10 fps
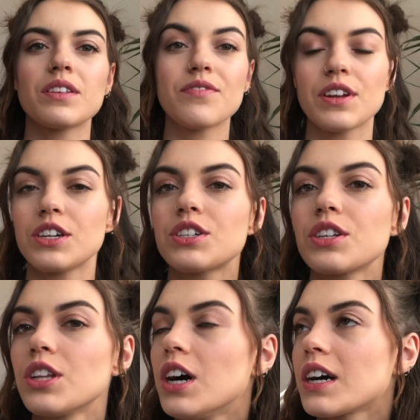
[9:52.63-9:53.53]
finished
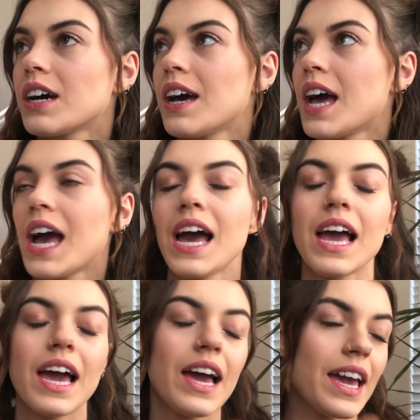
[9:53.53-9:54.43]
look
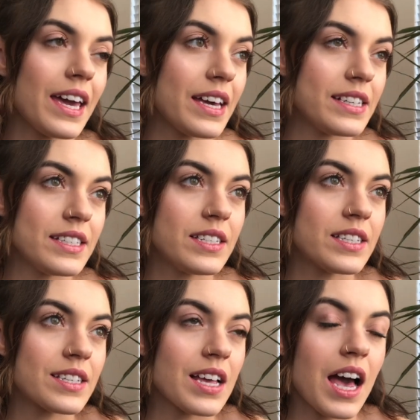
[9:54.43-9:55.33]

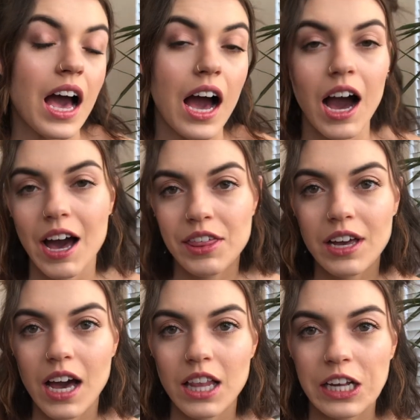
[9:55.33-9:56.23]
is. I
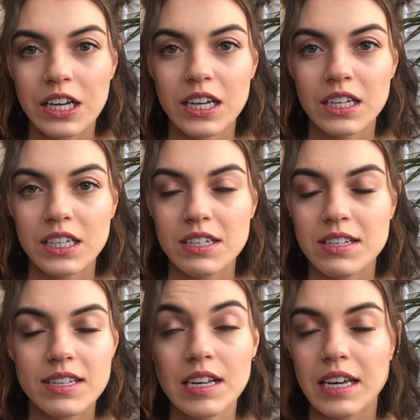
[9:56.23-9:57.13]
think I look
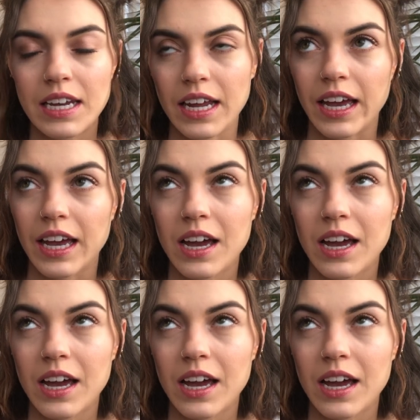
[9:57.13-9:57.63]
sickening.